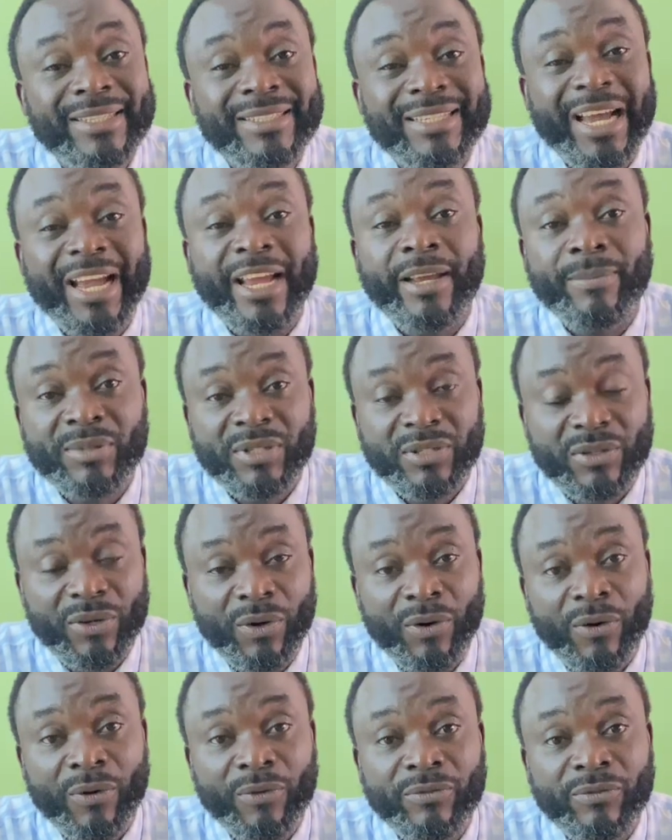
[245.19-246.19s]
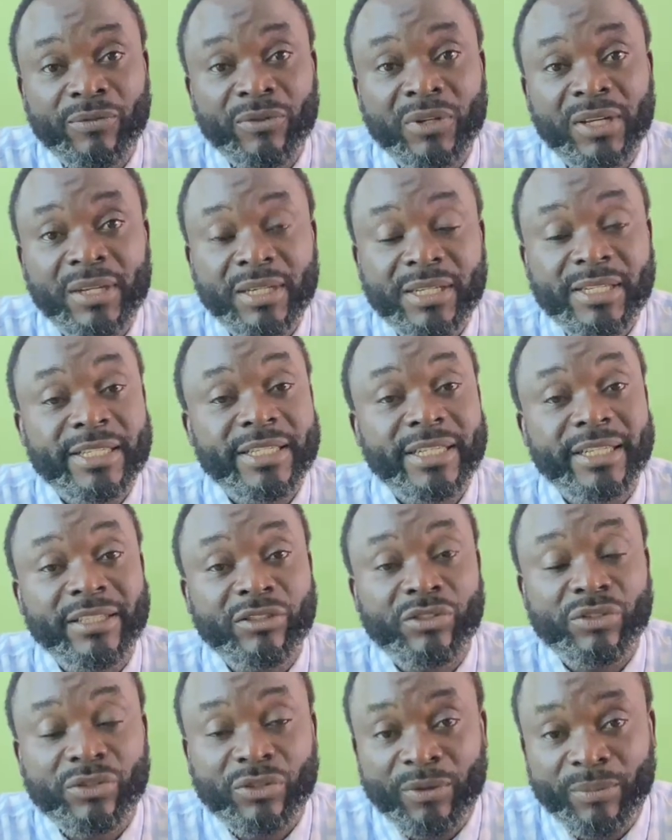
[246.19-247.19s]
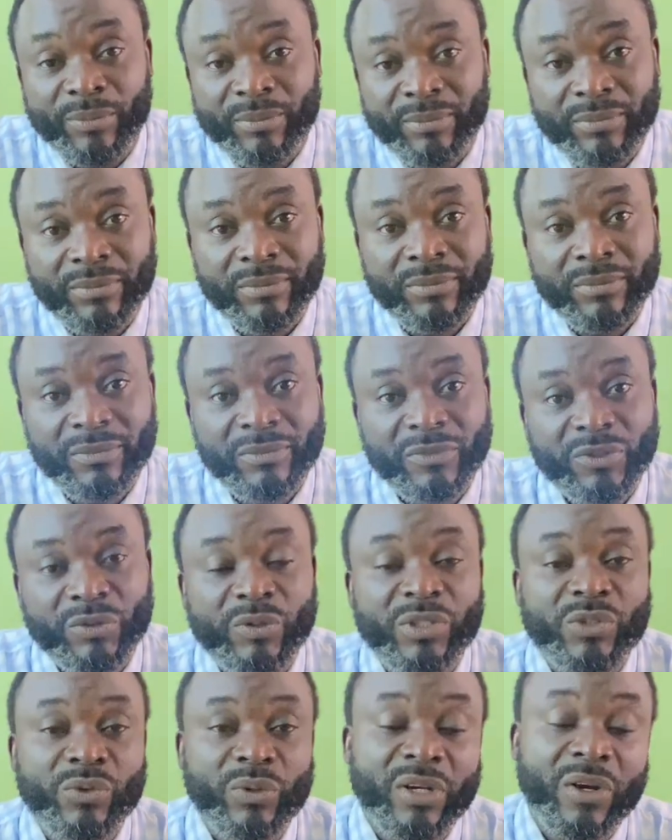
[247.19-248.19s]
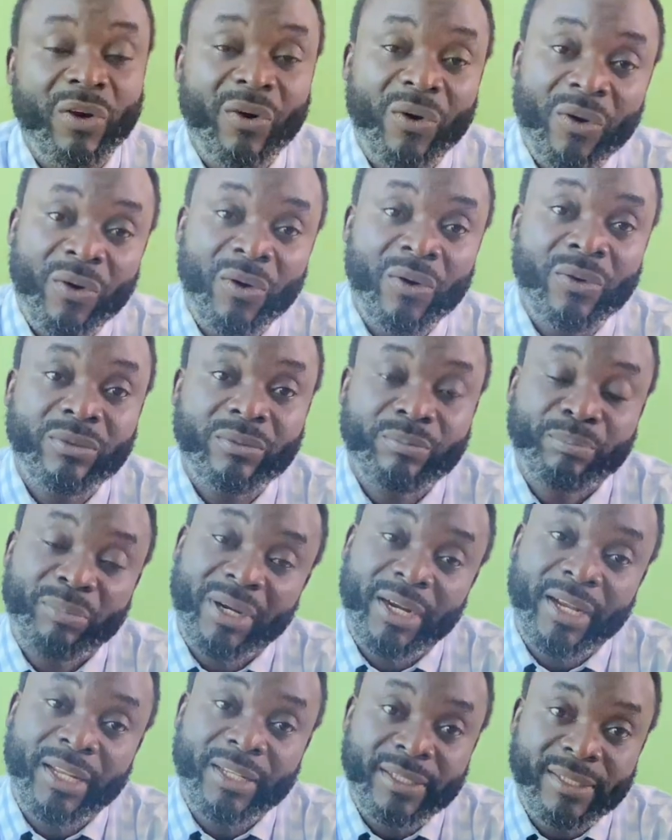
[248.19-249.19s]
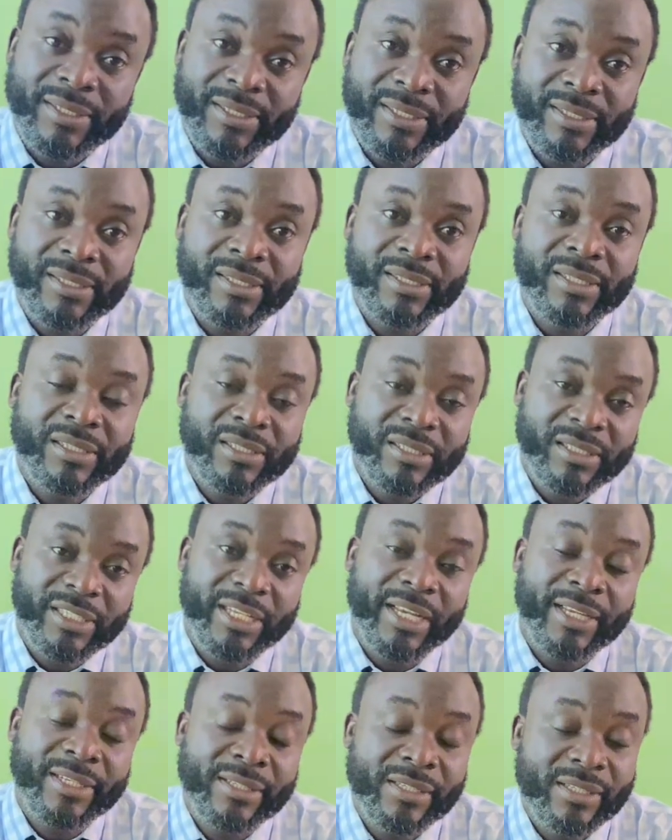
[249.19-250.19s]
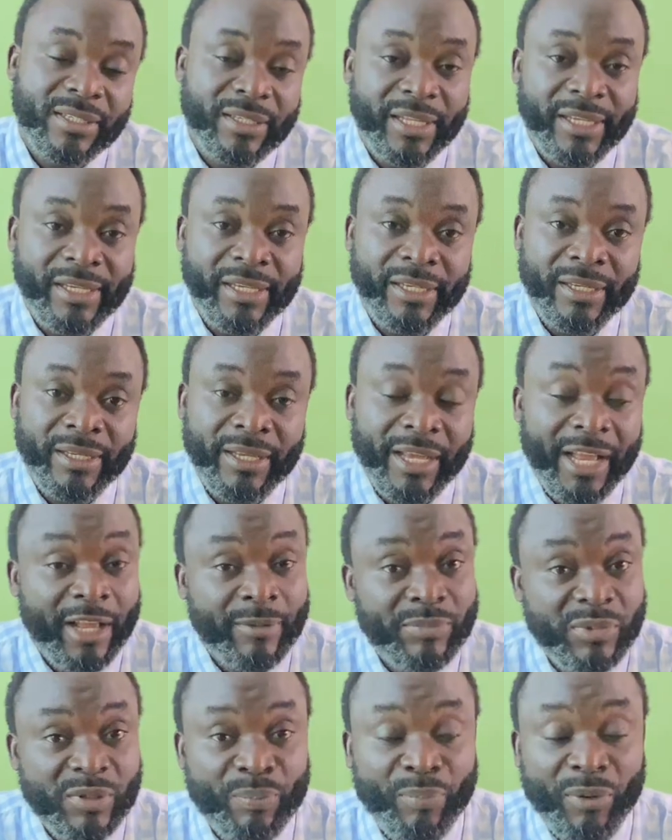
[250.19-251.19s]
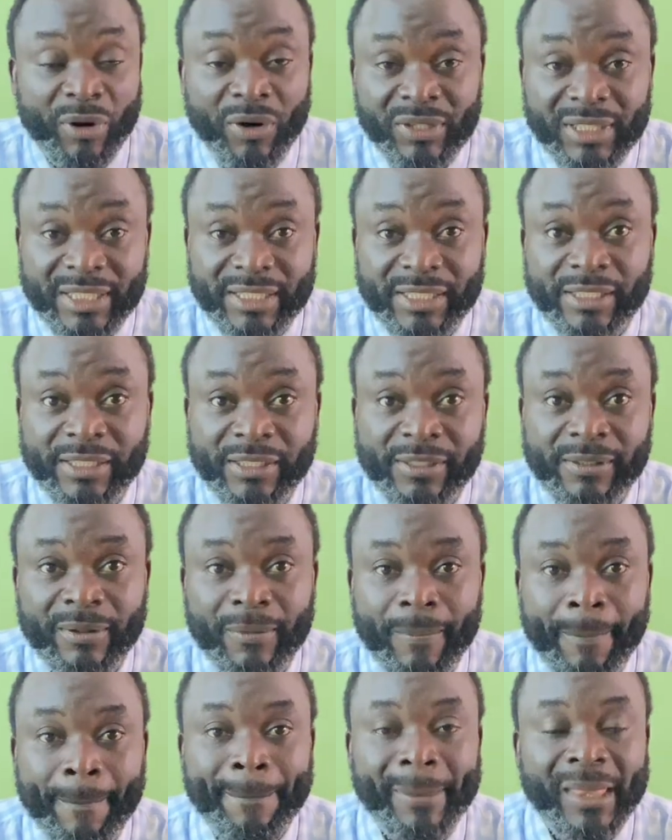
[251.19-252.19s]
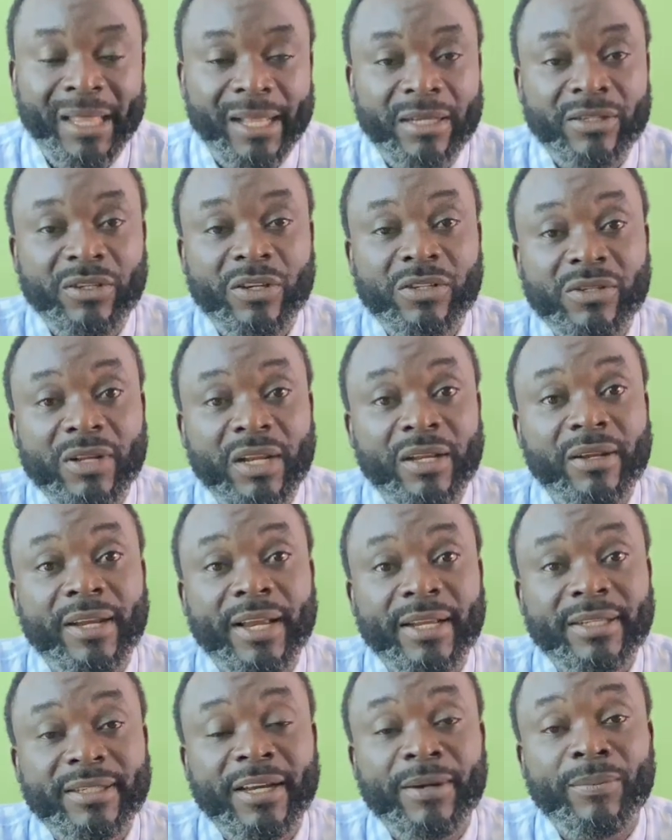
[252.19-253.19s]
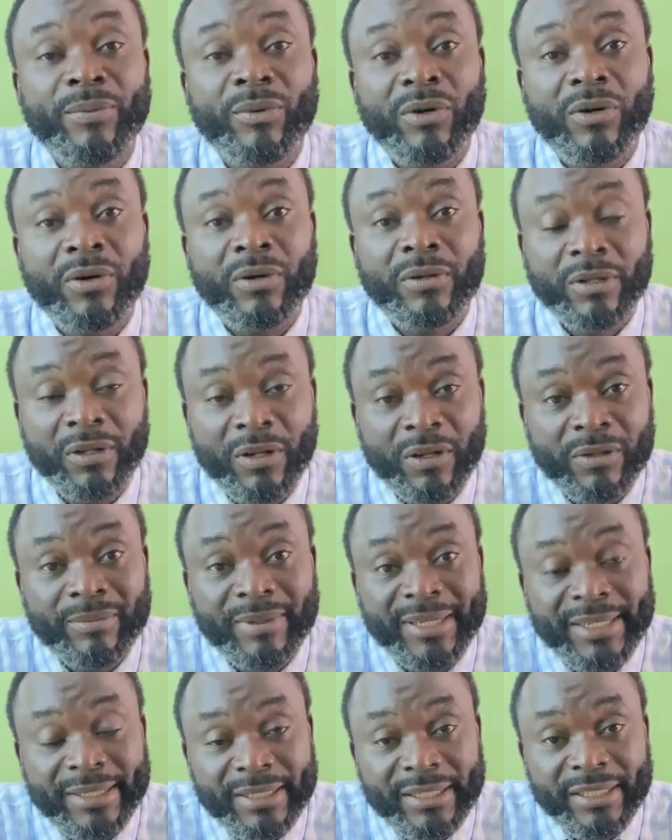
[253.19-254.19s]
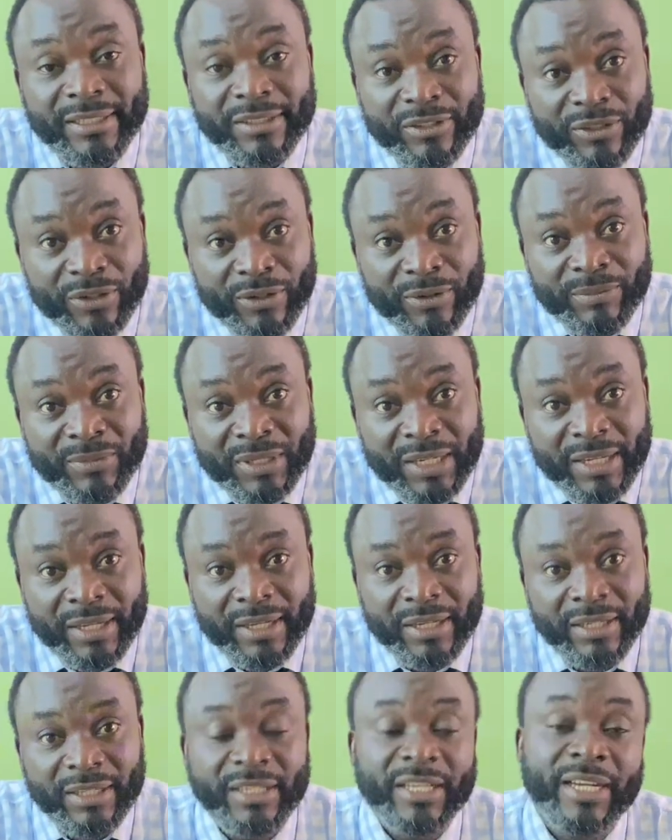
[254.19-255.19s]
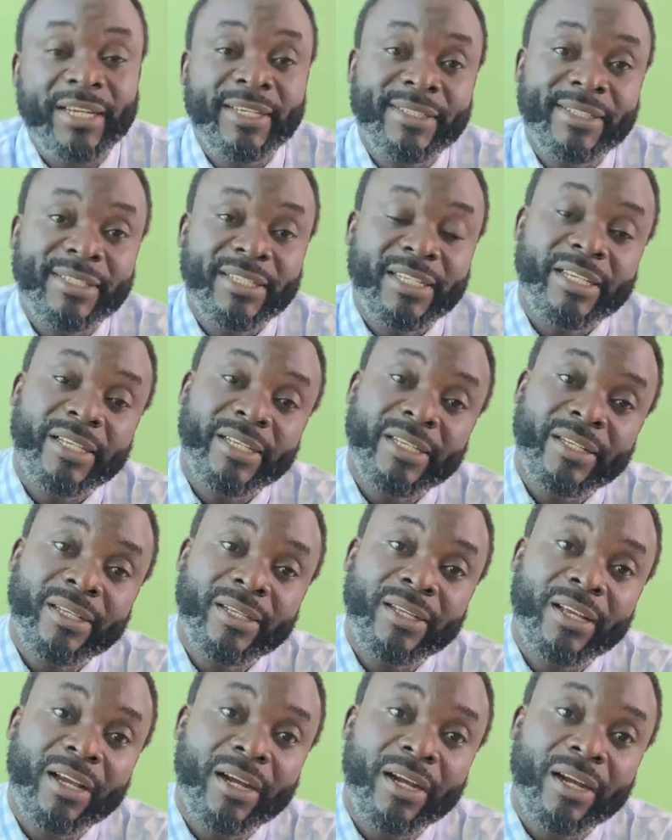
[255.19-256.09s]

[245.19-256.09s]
types of syndrome, which we call paralysis. There is the Erbs Palsy. There's also another type we call complete syndrome. There is the